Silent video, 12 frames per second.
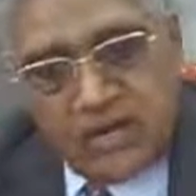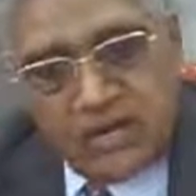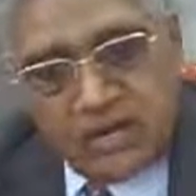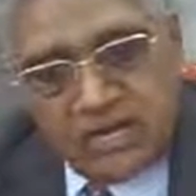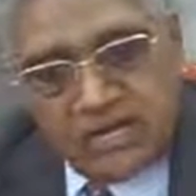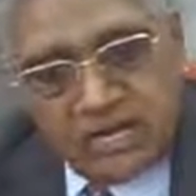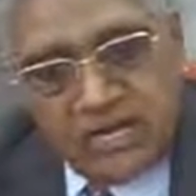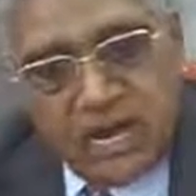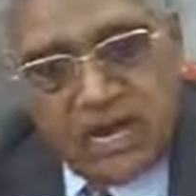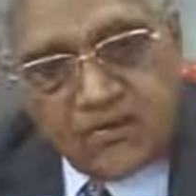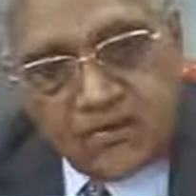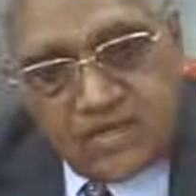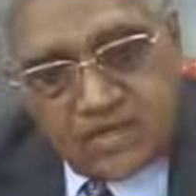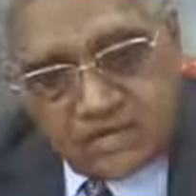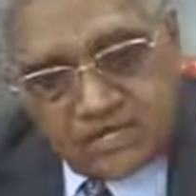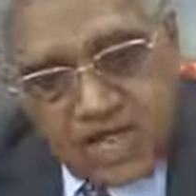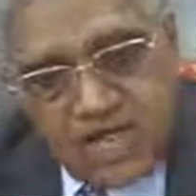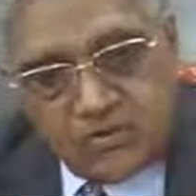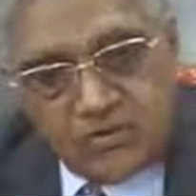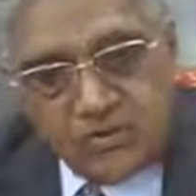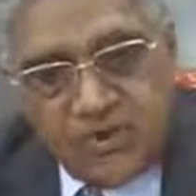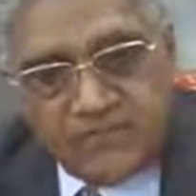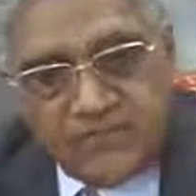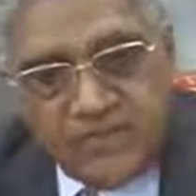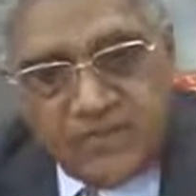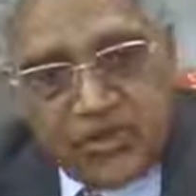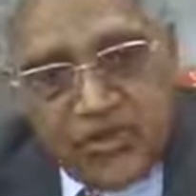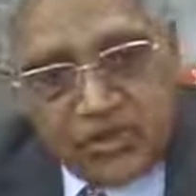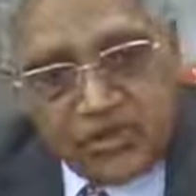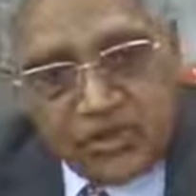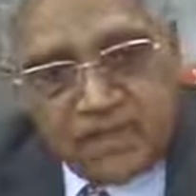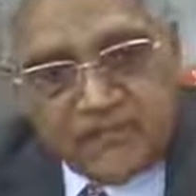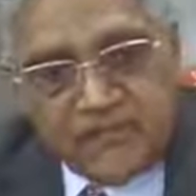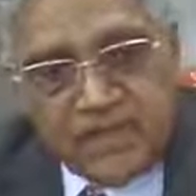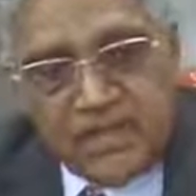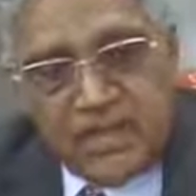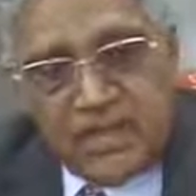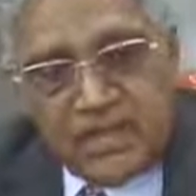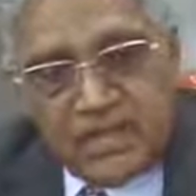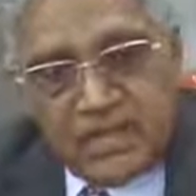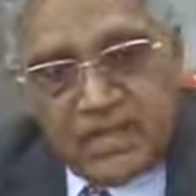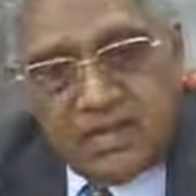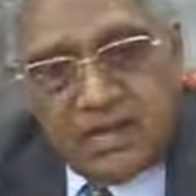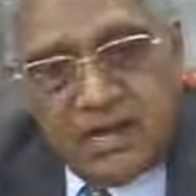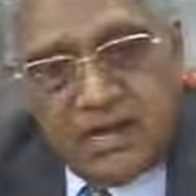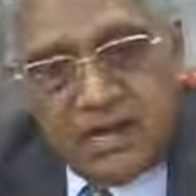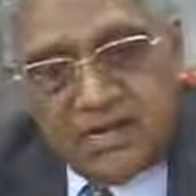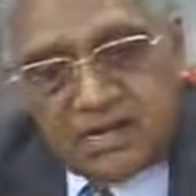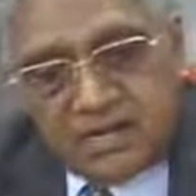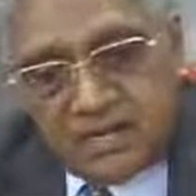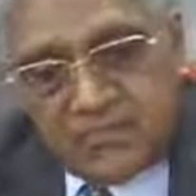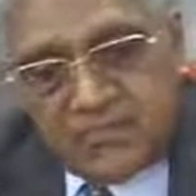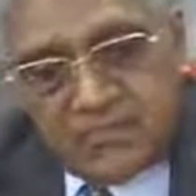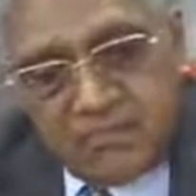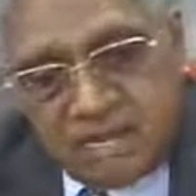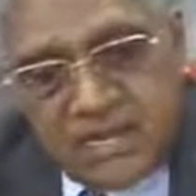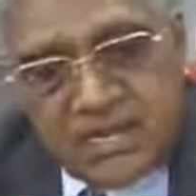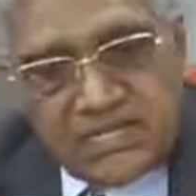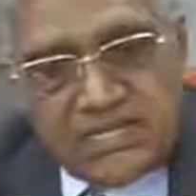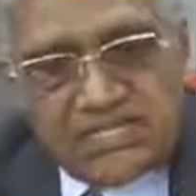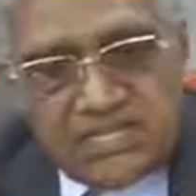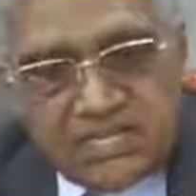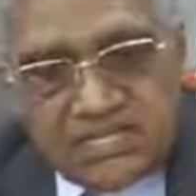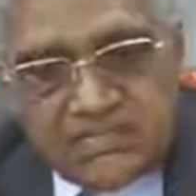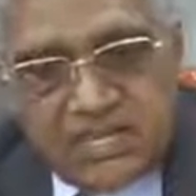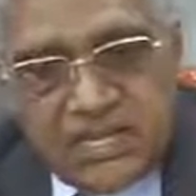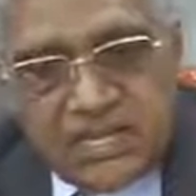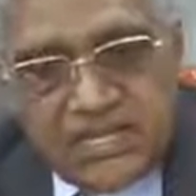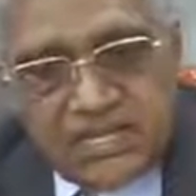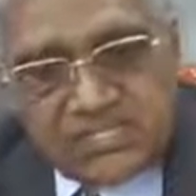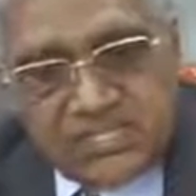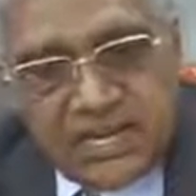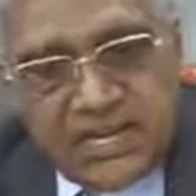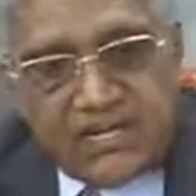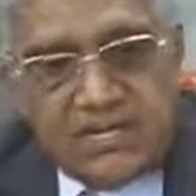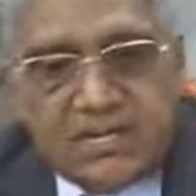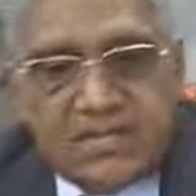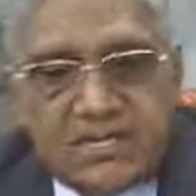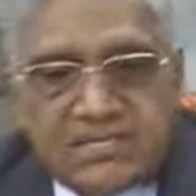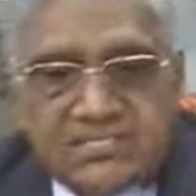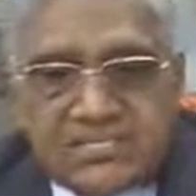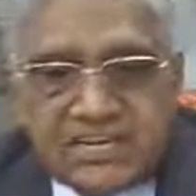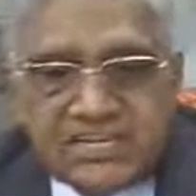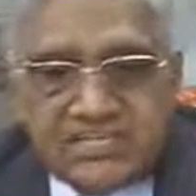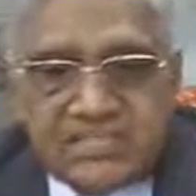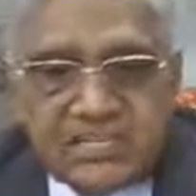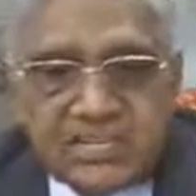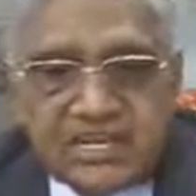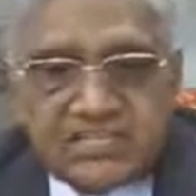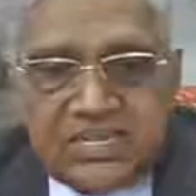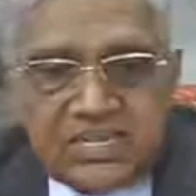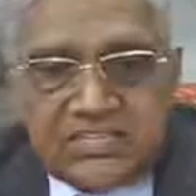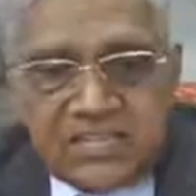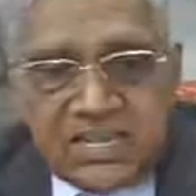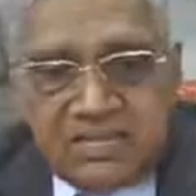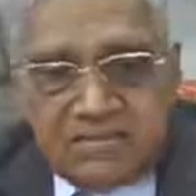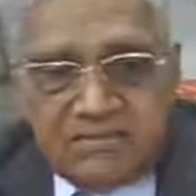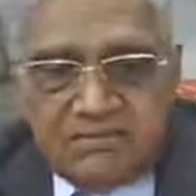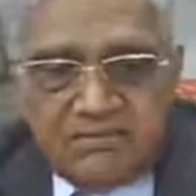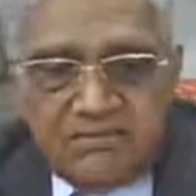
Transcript: written his autography, biography, and many other things. He said, statistical thinking